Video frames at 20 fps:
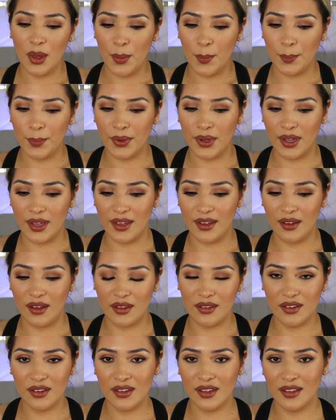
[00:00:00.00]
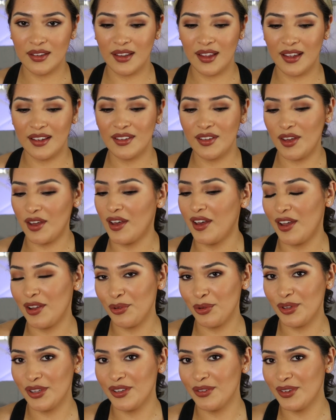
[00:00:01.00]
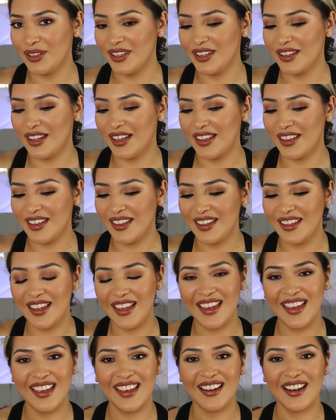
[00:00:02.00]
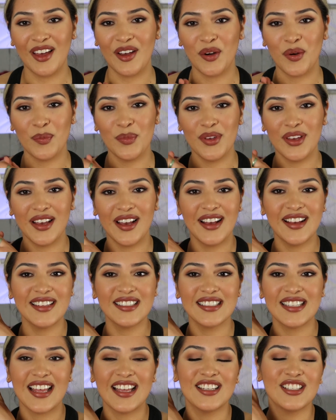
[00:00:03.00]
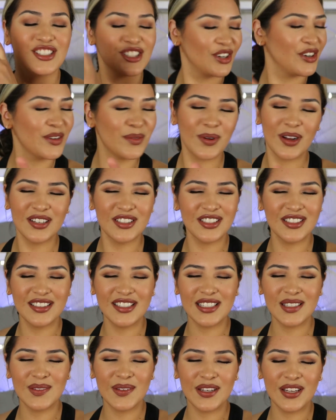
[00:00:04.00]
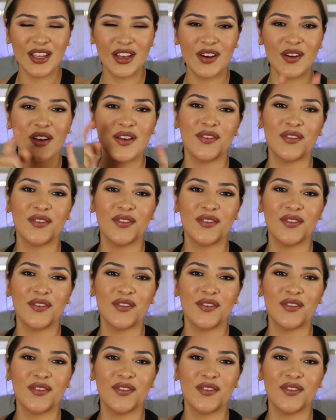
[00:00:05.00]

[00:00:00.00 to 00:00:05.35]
But other than that, yeah, I really like it, and I hope you guys enjoyed watching this video.